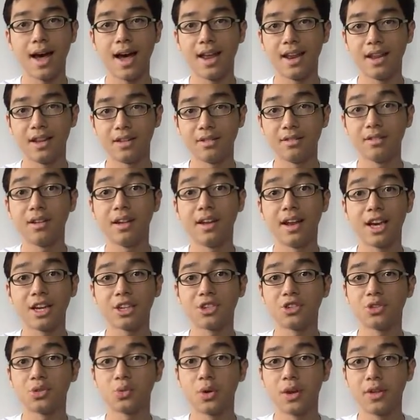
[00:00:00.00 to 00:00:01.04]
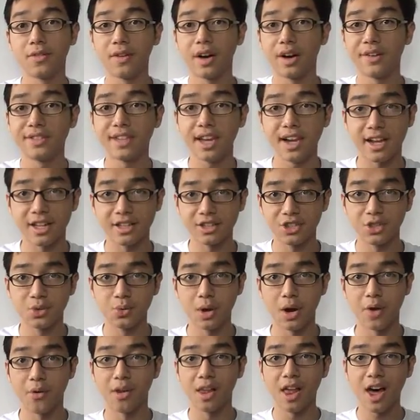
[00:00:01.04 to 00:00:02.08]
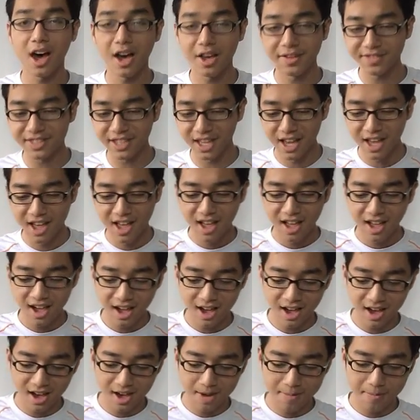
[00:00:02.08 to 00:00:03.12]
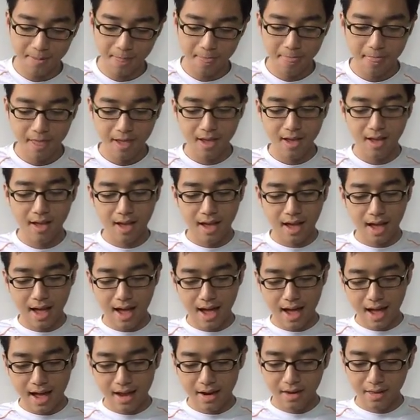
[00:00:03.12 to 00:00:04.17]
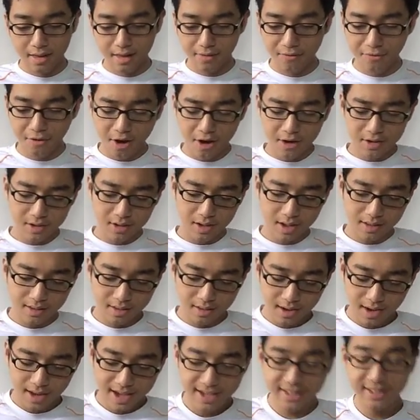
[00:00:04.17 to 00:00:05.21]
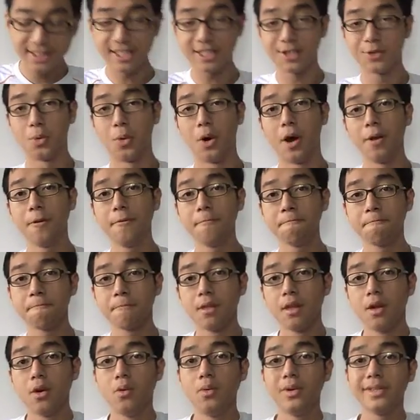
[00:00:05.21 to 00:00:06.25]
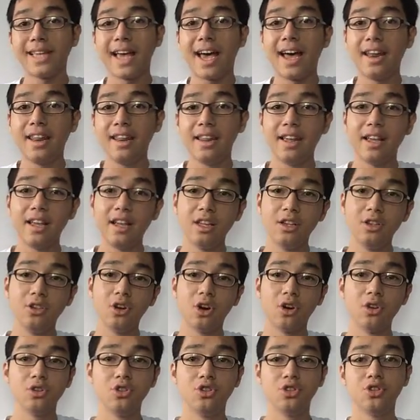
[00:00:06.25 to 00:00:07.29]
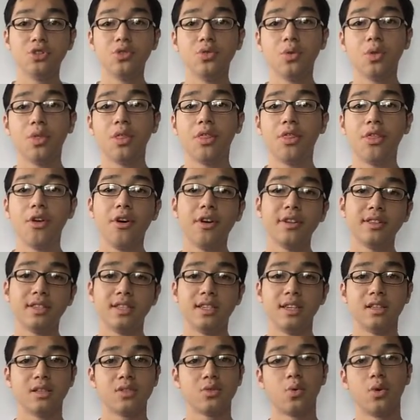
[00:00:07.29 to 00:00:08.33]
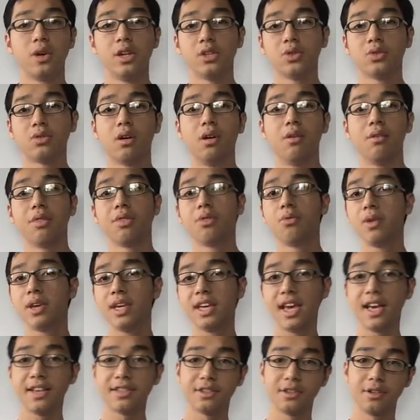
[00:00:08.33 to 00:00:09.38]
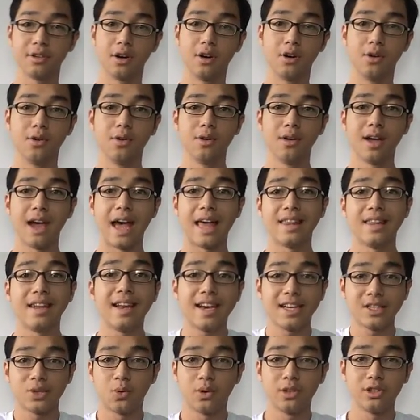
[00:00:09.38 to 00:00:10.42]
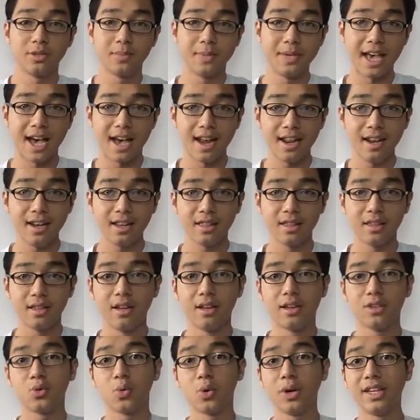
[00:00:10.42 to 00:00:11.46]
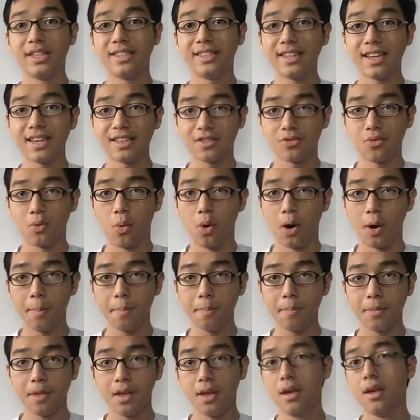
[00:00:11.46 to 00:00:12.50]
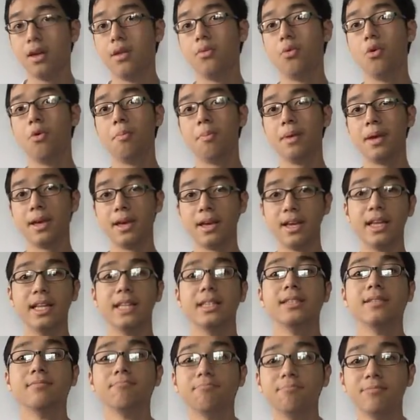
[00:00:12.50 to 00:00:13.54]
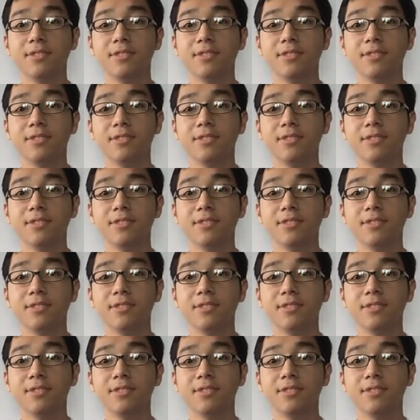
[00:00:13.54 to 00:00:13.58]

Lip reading: added an extra 25 seconds to our lives. And the latest one was added on June 30th, 2012, 3 years ago. And the next one to be added, the 26th one, will be